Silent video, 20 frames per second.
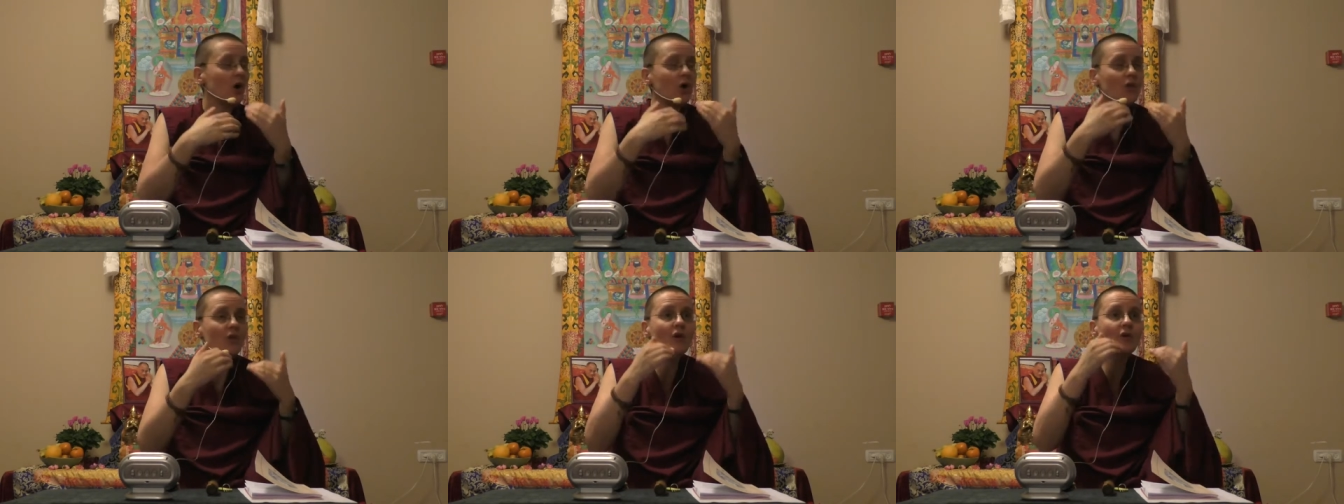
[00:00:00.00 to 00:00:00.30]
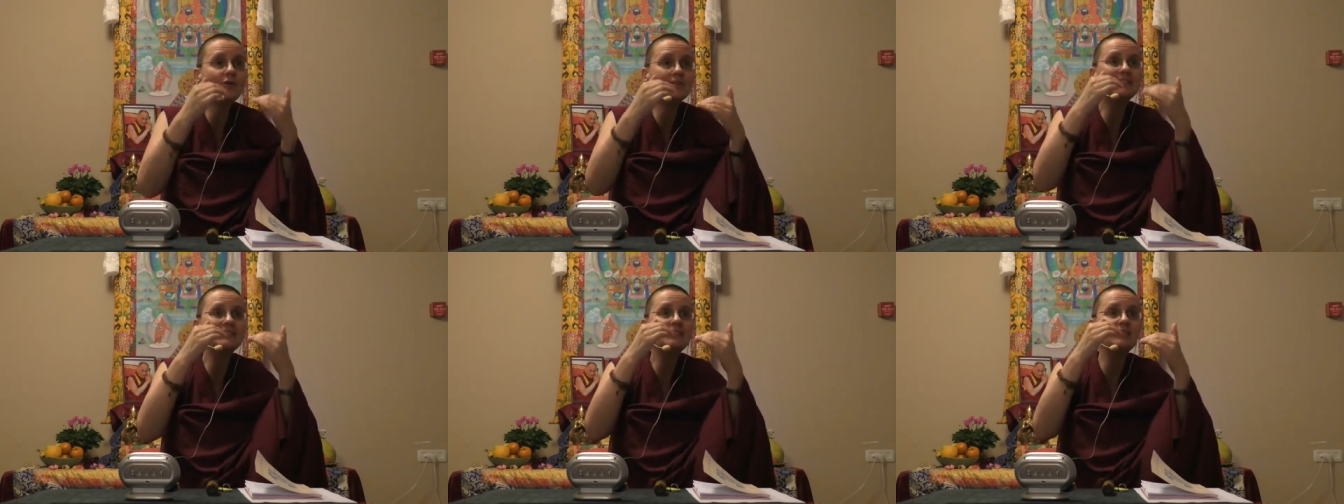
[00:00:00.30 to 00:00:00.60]

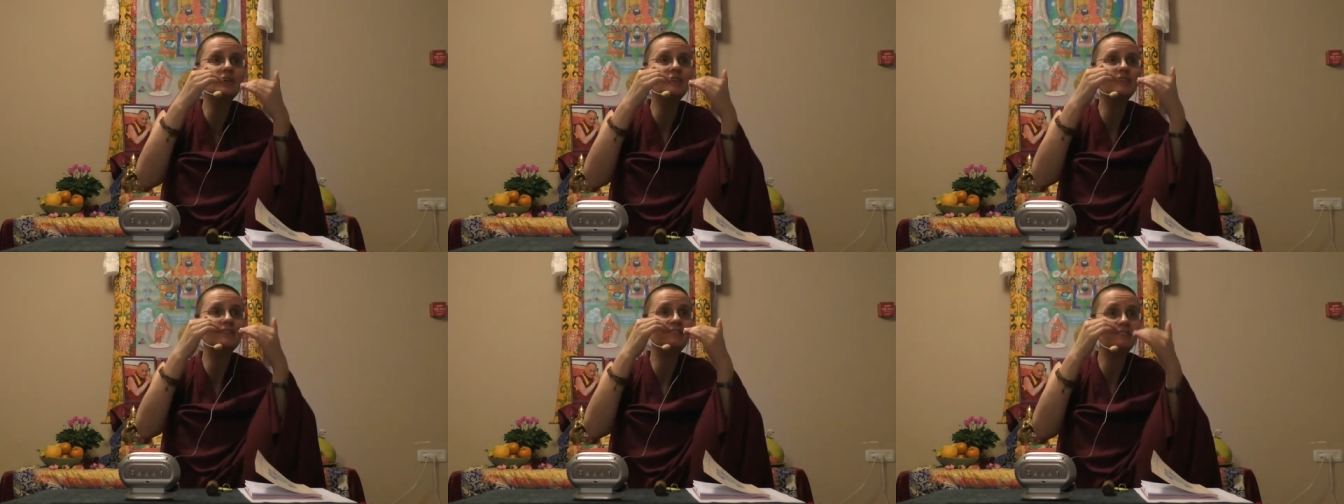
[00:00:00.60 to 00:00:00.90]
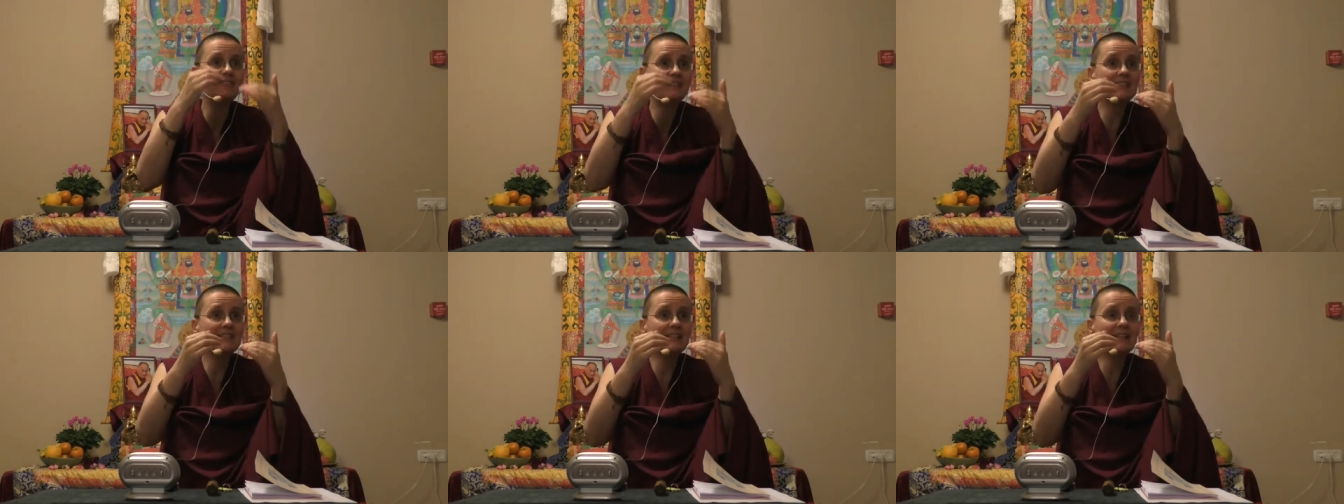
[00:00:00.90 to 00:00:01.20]
Although it's
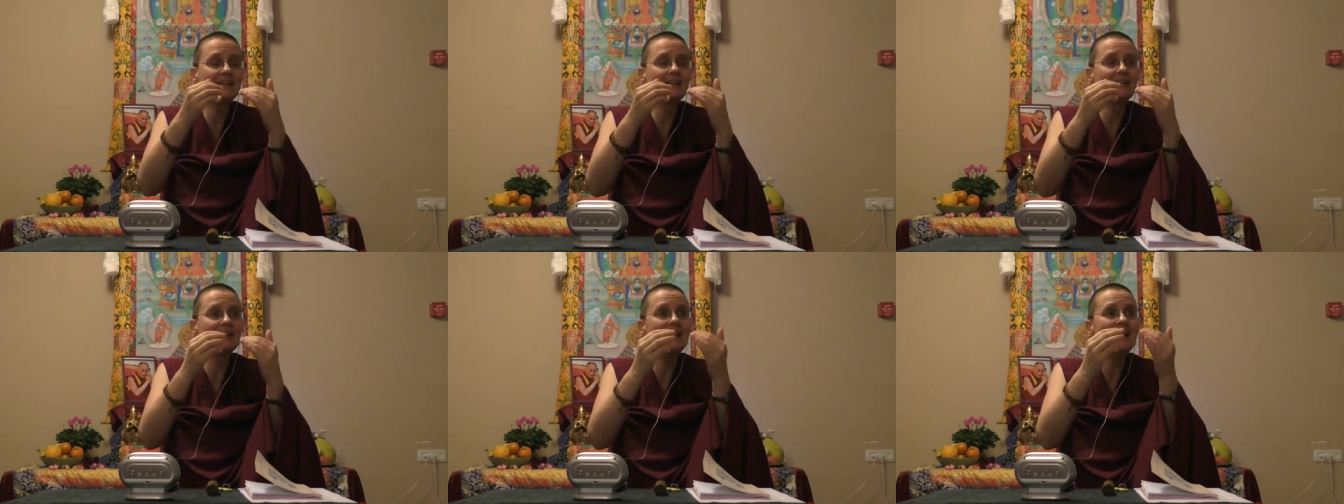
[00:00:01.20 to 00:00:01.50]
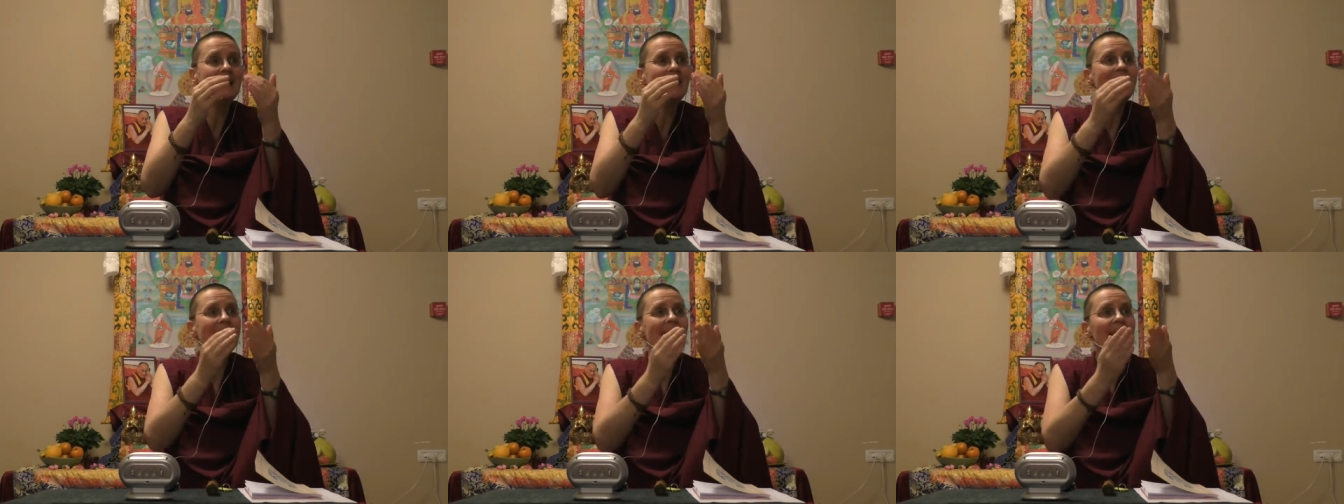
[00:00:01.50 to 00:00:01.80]
non-physical,
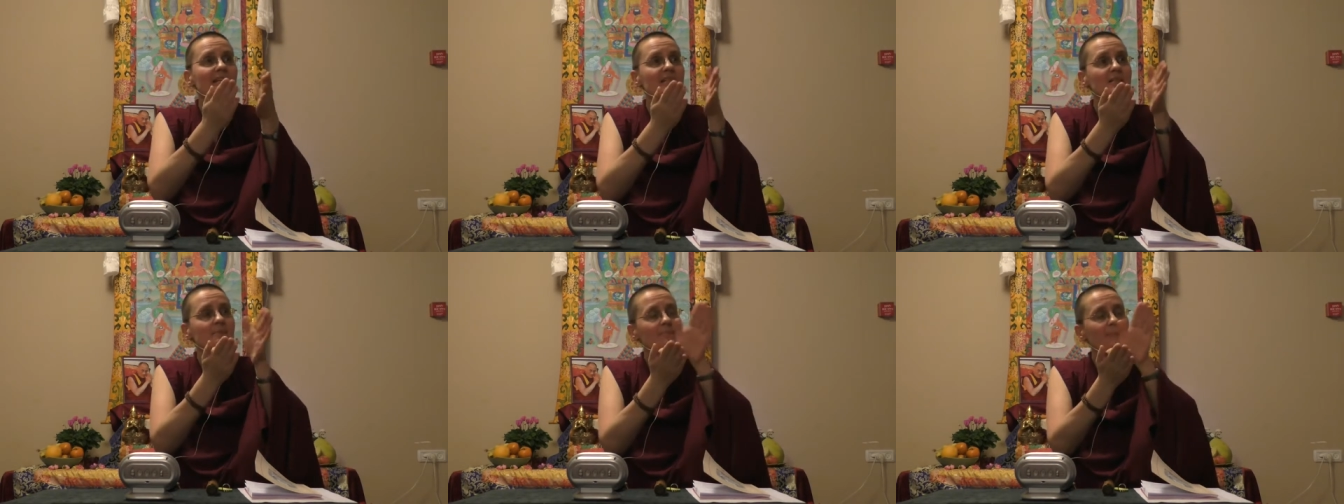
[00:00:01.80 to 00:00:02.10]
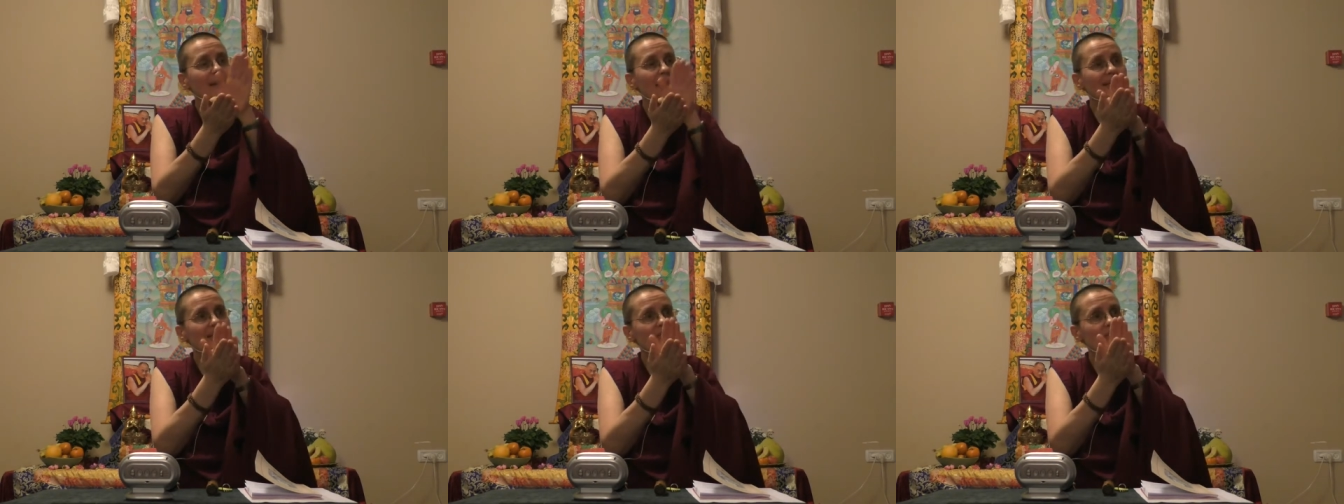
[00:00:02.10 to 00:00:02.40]
it is
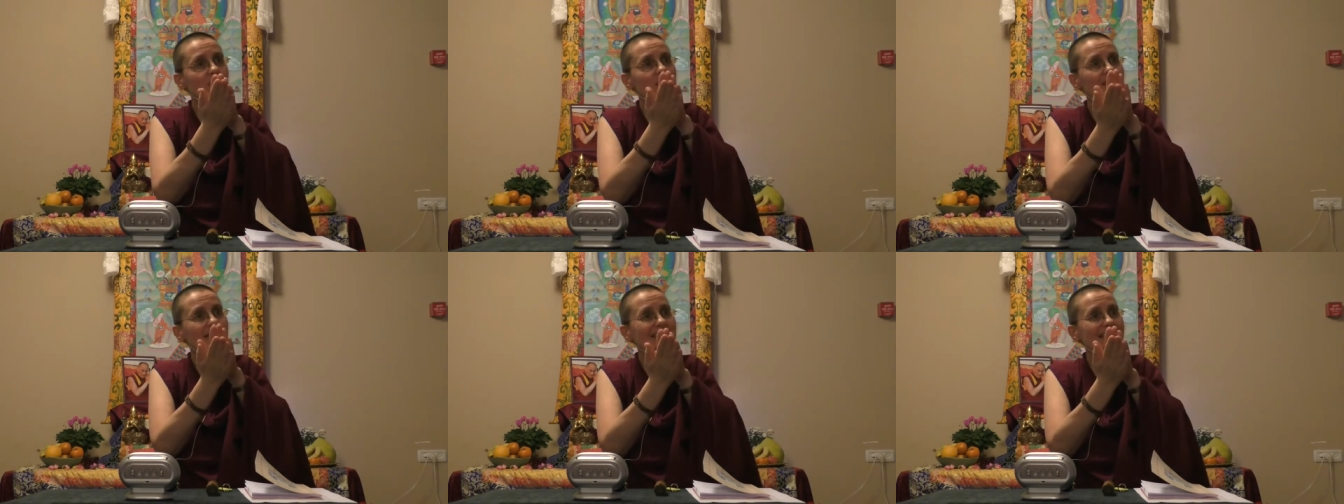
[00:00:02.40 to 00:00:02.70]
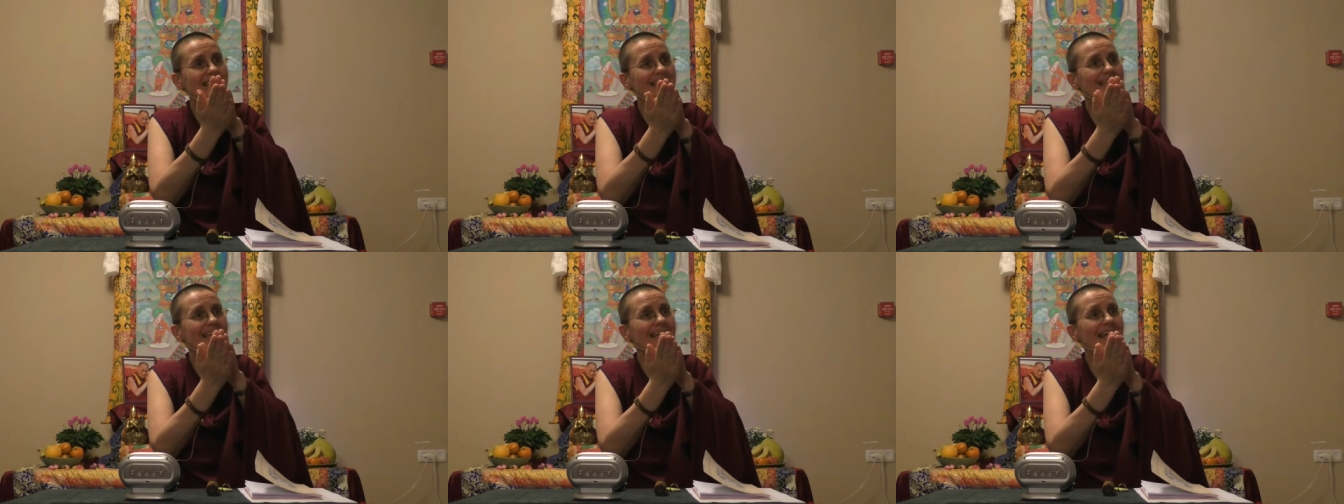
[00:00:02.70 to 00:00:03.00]
based on a
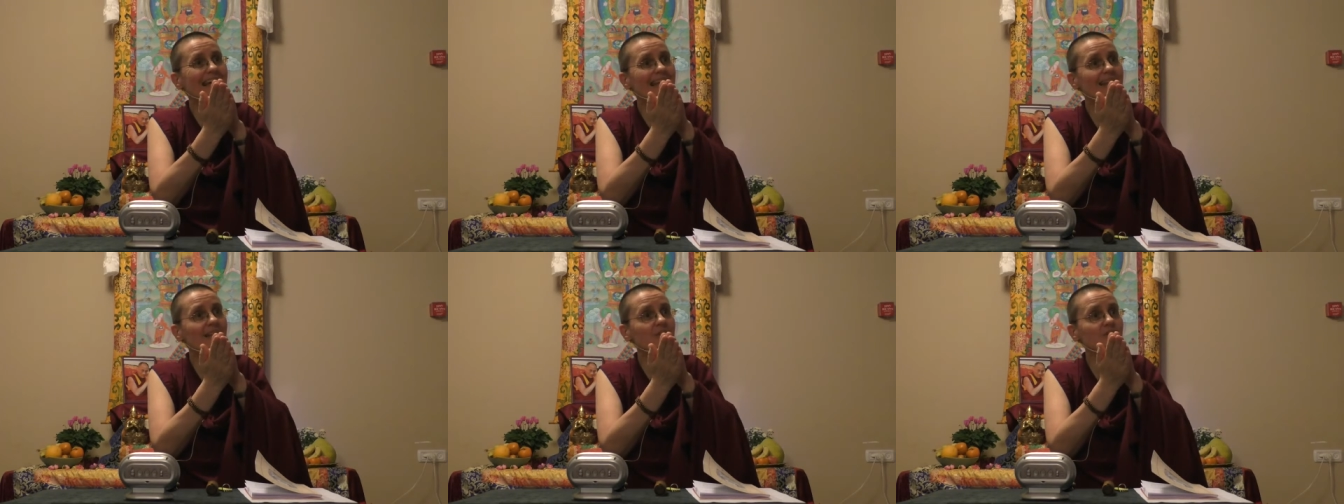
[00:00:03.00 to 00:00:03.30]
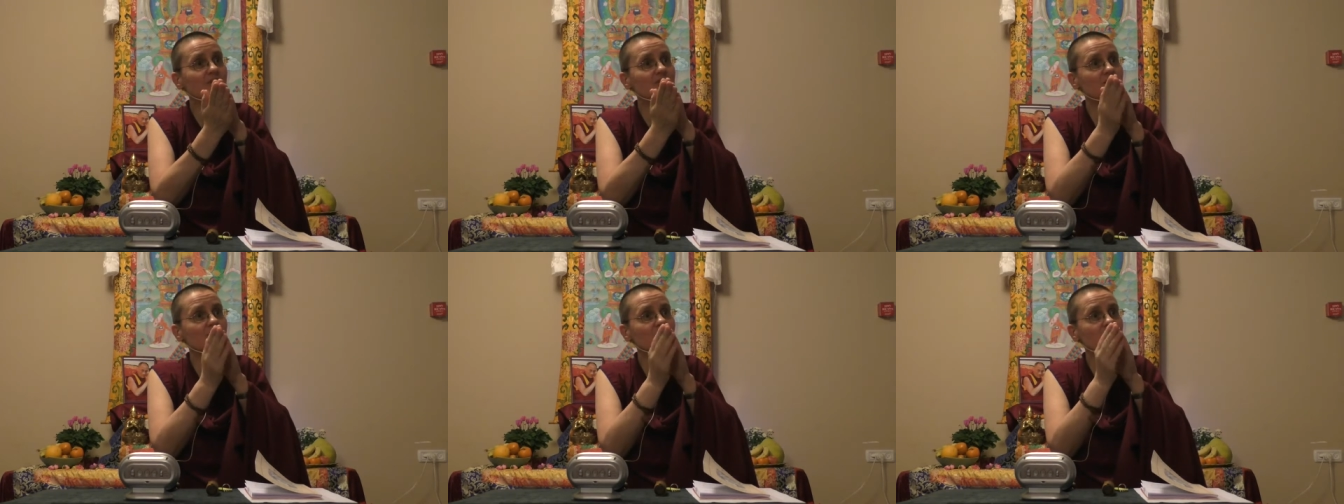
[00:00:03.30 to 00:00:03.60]
subtle
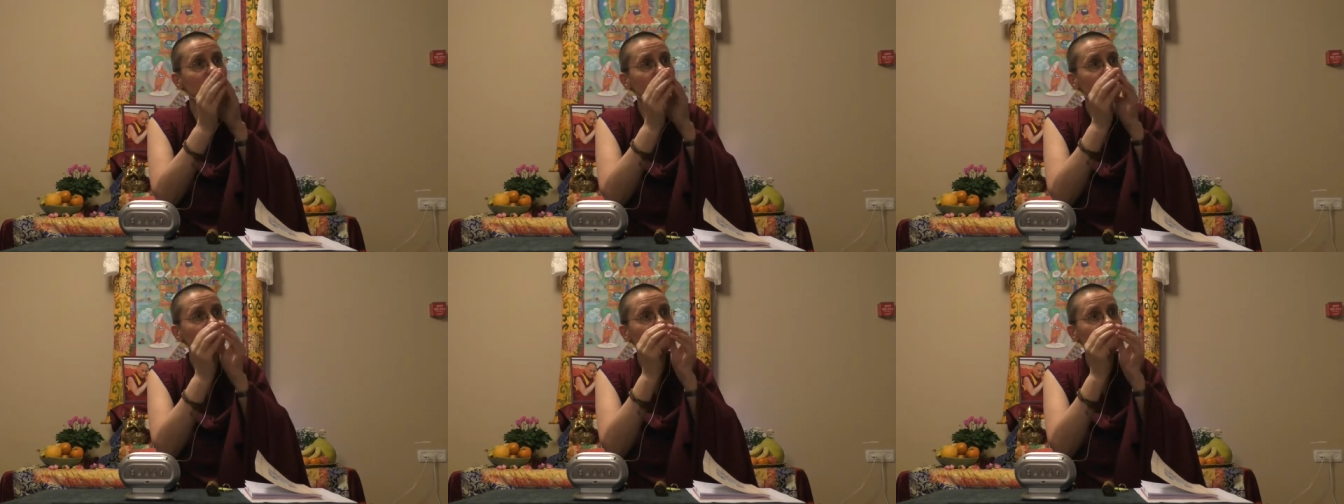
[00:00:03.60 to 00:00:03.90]
energy.